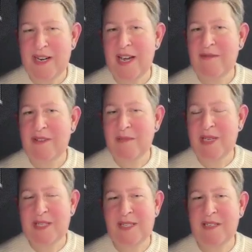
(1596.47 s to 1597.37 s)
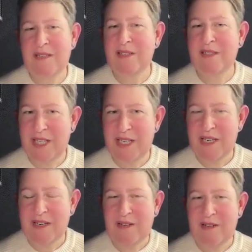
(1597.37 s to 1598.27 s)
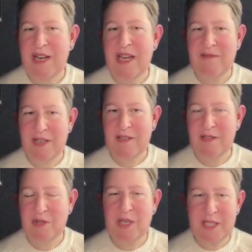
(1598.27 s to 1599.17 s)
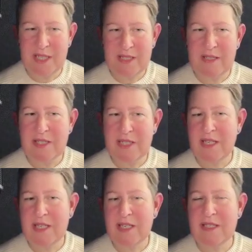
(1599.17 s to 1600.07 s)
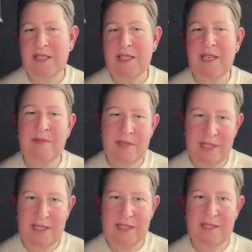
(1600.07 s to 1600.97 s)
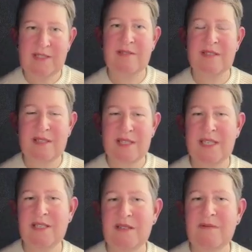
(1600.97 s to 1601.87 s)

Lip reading: Having the best technology and having strong technology is table stakes to success.